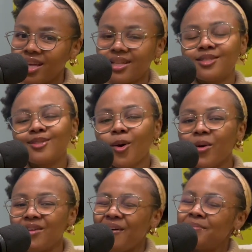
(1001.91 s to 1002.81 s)
And
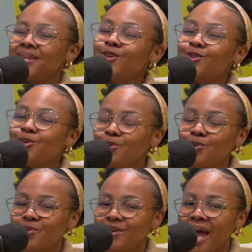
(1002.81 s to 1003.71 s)
so if I'm in a
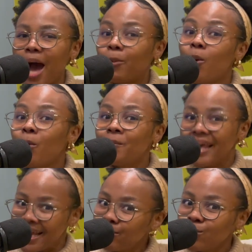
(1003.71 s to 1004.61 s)
cocoon, I won't
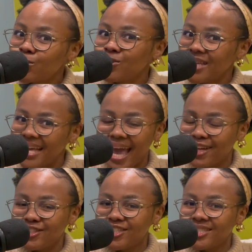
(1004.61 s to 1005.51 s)
be able to take
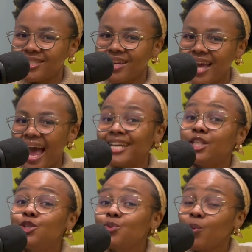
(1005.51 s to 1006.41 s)
action. I
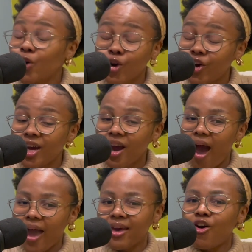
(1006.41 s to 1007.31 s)
need to work.
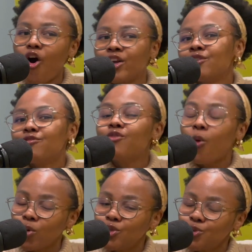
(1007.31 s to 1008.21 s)
I can't
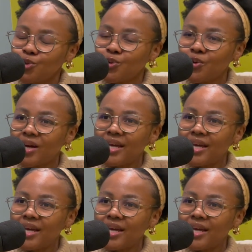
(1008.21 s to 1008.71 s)
afford to.